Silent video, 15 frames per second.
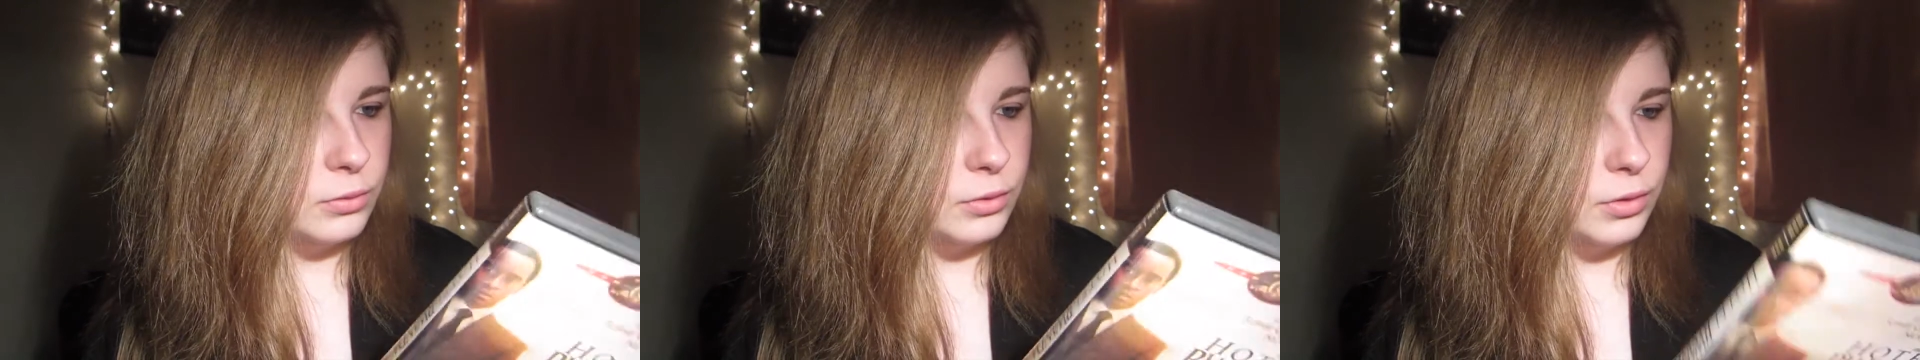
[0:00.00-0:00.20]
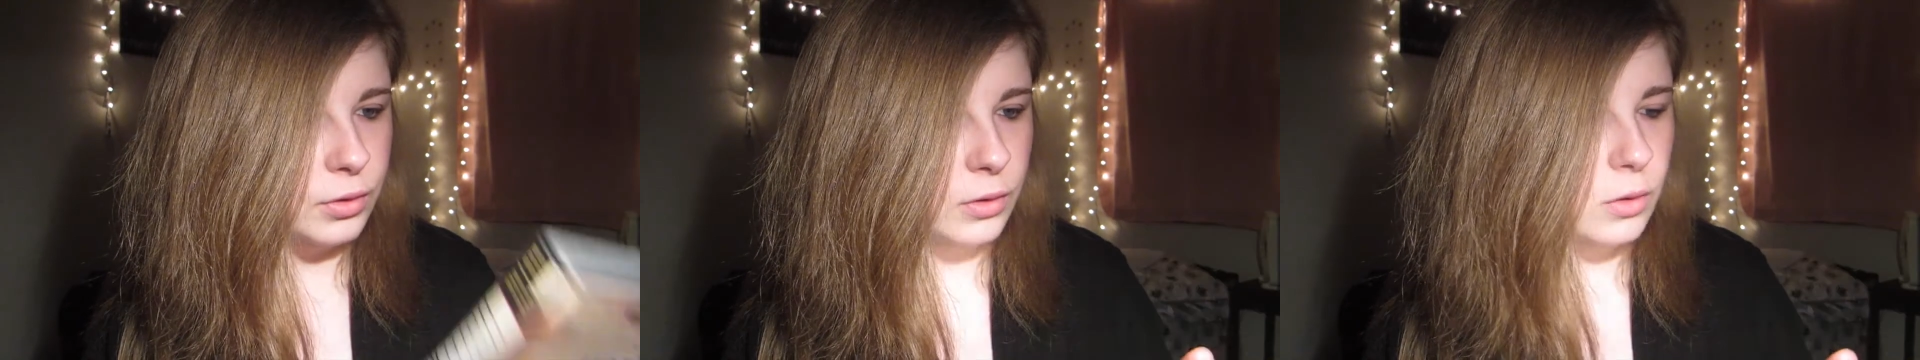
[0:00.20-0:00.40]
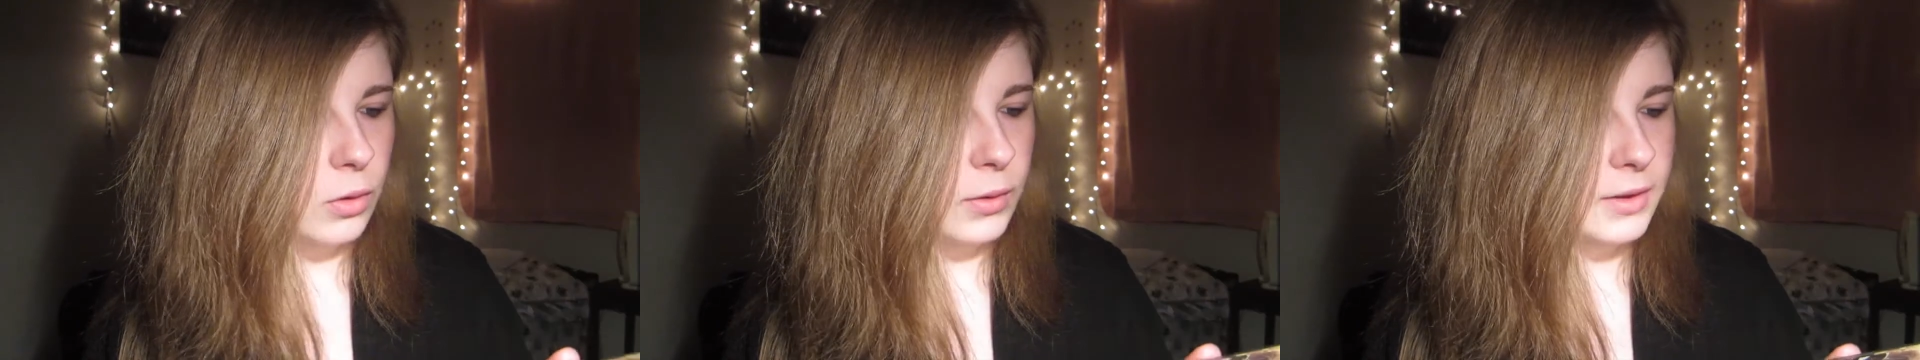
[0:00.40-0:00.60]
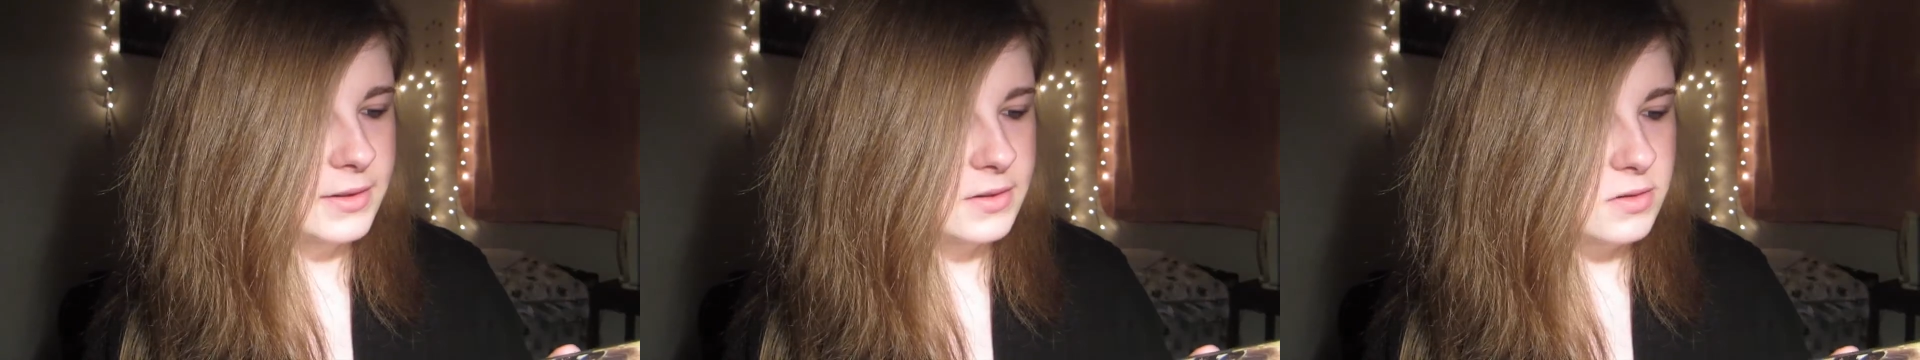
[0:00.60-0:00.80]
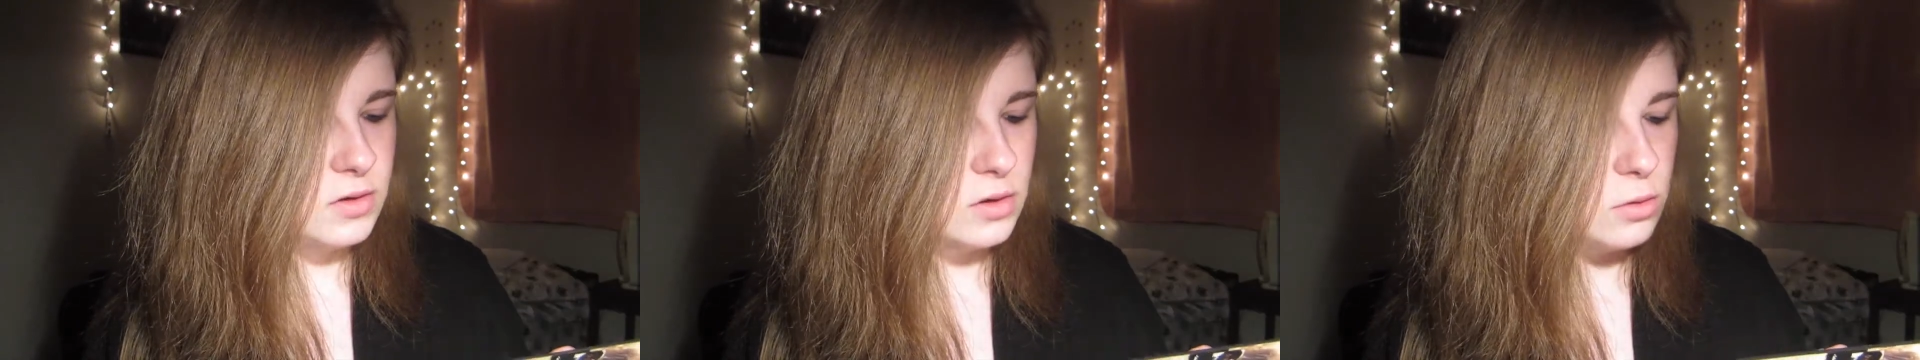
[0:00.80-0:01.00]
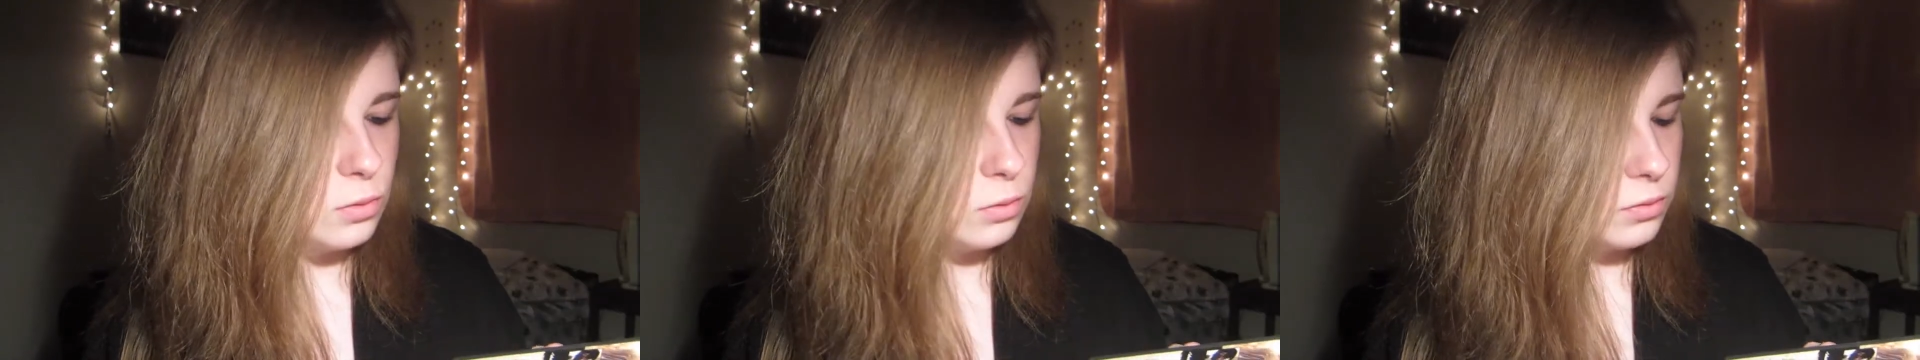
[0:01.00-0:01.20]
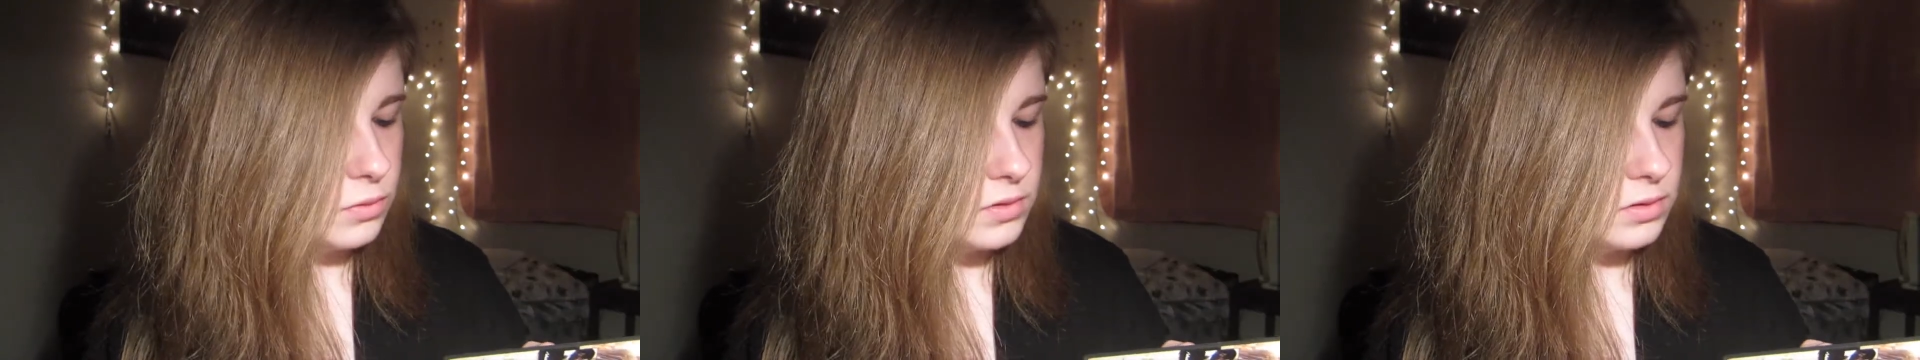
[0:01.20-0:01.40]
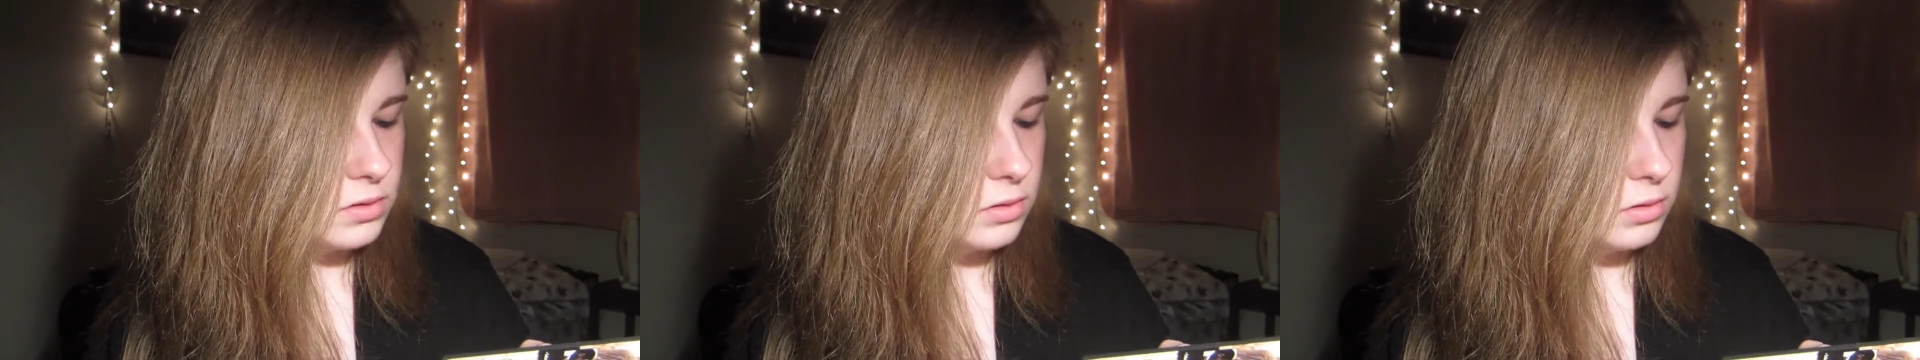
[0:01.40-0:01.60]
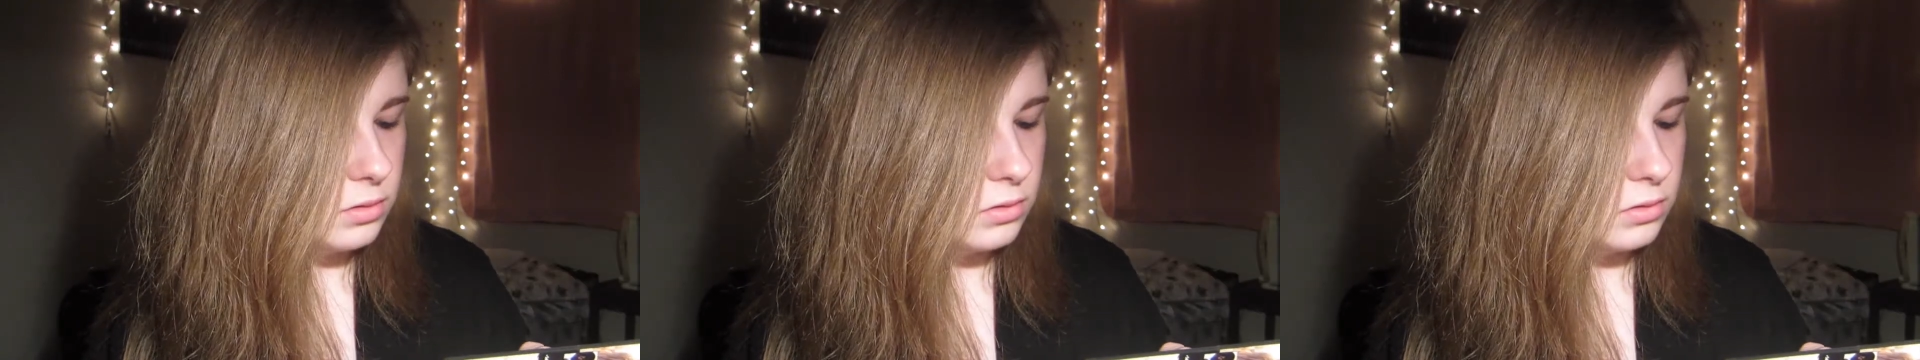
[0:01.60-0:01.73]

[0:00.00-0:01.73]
know. It's used,